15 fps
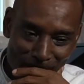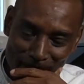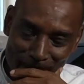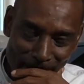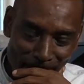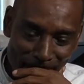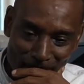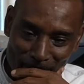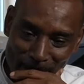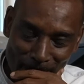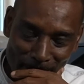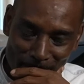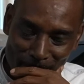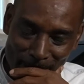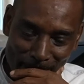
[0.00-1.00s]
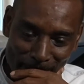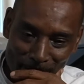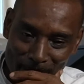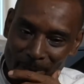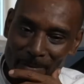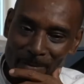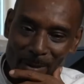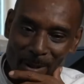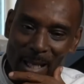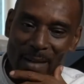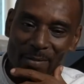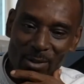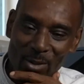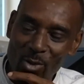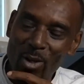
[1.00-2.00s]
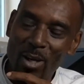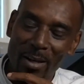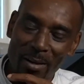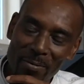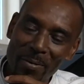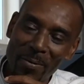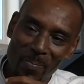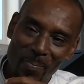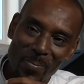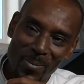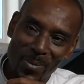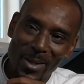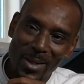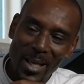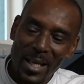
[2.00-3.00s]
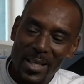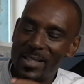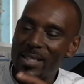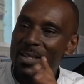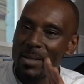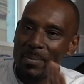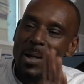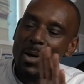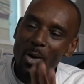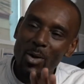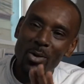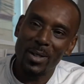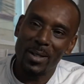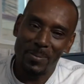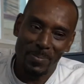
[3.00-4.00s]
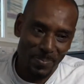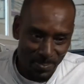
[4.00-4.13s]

No. You have to drive. You see, the thing about Honda,